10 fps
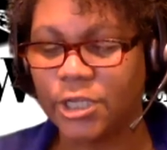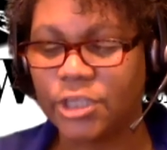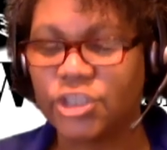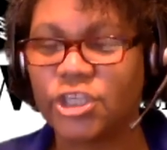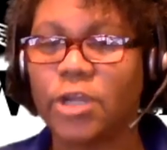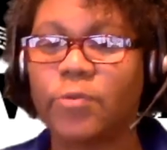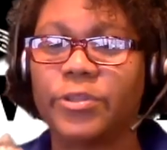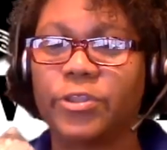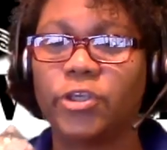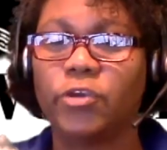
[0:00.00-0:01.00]
share
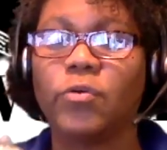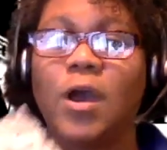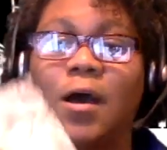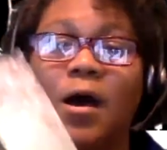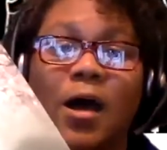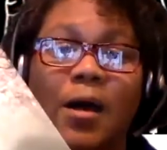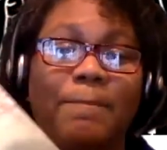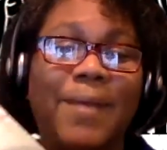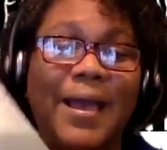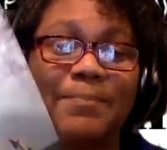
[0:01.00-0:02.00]
with you
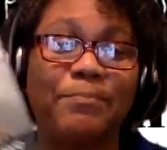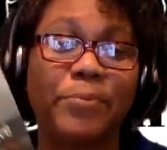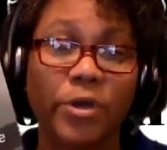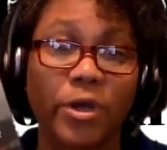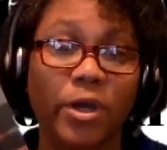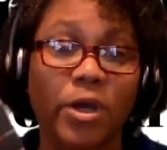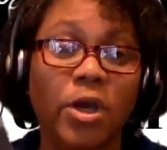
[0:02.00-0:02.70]
my book,